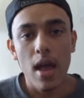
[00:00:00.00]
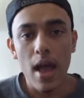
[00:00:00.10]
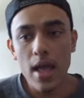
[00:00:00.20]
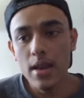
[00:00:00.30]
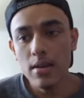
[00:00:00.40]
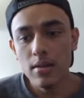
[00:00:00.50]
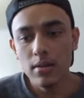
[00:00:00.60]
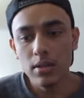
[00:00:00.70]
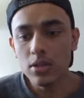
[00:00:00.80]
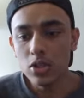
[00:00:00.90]

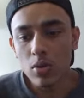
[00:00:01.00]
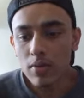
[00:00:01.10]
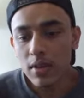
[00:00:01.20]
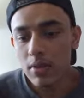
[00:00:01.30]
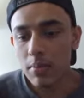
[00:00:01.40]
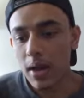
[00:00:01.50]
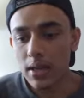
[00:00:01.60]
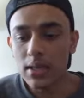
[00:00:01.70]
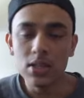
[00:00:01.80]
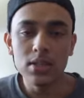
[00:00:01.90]
and sort of giving my
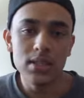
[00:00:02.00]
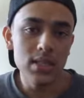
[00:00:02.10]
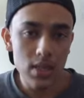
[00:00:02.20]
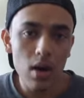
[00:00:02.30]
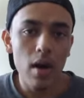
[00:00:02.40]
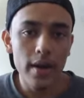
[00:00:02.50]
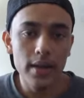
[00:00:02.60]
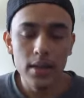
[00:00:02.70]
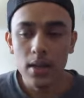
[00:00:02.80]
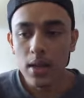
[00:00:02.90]
critique on
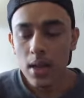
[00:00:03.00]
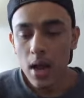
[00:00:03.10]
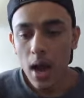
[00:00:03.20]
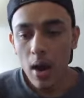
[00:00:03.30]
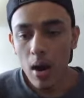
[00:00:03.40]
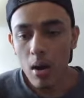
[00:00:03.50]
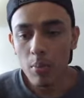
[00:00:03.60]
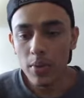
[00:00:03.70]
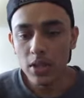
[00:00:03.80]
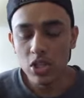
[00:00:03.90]
it
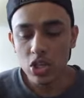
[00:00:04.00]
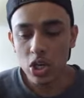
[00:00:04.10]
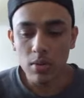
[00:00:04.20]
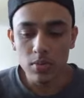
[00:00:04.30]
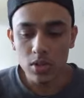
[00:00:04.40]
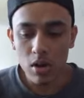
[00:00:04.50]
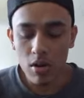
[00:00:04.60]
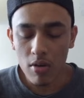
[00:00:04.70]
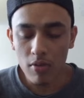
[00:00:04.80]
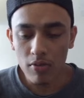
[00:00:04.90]
um, in terms
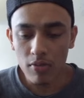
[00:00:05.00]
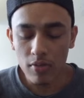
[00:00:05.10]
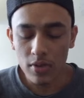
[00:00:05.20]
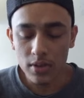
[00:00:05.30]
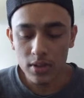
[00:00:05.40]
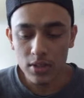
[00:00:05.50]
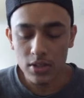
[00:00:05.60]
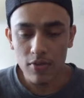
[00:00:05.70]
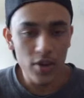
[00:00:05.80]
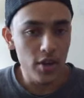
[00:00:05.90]
of
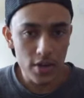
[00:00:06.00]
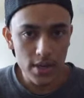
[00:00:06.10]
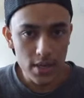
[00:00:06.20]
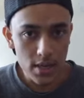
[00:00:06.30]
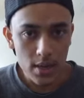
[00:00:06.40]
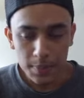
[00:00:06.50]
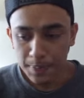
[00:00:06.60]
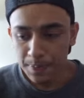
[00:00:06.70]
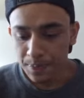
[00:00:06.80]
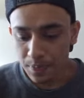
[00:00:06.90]
severity.
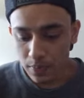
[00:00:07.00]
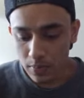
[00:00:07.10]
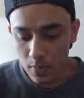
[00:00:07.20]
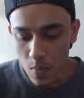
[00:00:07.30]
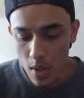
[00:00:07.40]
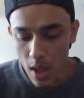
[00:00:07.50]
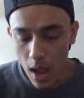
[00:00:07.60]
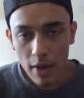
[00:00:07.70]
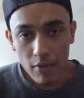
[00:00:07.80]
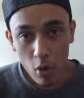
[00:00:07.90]

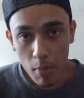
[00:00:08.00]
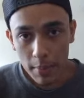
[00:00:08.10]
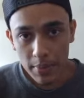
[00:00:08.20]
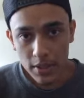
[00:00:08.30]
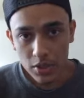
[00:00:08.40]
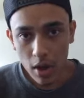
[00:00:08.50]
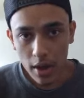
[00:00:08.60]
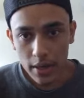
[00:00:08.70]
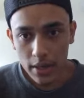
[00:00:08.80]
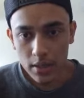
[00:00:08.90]
I wrote my piece
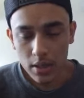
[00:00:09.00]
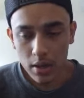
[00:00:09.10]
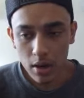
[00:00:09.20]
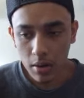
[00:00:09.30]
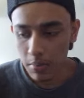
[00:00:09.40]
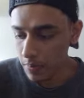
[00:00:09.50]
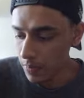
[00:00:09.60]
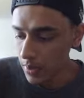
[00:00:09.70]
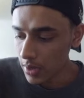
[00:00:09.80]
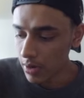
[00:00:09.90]
on it
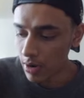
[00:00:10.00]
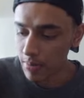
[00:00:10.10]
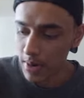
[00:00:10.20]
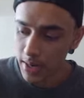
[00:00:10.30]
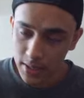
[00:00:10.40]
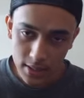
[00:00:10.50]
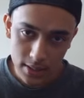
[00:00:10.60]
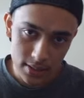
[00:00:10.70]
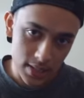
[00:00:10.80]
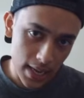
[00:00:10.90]
um, on my uh,
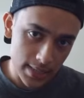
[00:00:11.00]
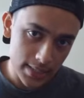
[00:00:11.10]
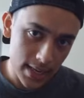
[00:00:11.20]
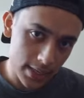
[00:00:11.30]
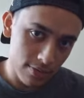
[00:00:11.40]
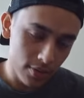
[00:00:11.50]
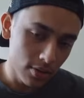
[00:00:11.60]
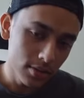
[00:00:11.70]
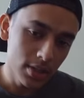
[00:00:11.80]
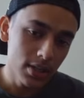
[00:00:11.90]
little handy dandy
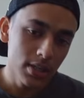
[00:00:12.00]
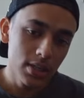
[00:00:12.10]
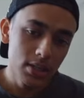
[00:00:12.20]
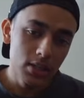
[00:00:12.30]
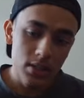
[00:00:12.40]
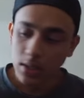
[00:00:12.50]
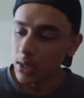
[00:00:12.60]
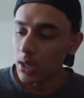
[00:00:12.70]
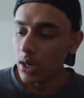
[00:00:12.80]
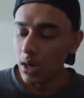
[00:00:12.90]
phone.
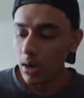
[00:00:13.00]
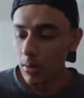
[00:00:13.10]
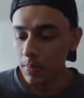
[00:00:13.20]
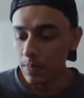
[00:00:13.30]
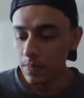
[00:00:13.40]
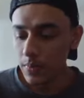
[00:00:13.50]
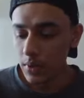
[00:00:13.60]
Um,